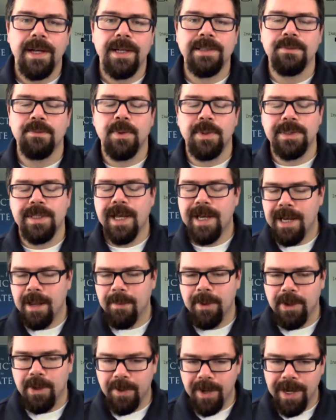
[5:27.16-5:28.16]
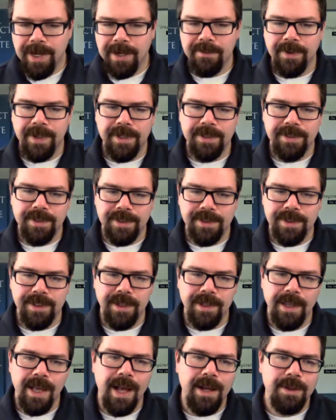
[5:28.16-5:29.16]
And what dynamic creative is
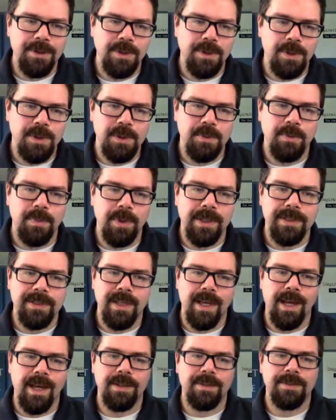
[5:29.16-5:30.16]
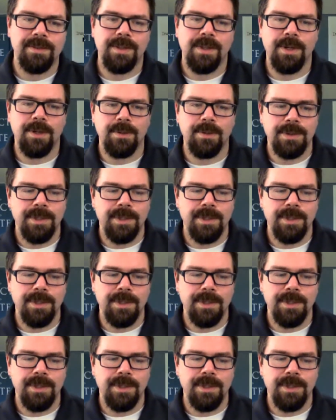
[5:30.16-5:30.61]
it allows you to split test